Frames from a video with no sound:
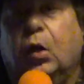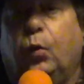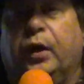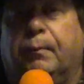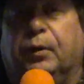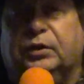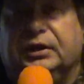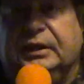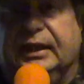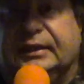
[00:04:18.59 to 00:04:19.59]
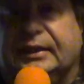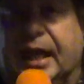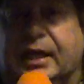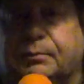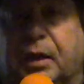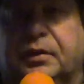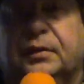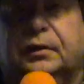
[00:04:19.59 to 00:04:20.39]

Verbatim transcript: When a person gets attacked by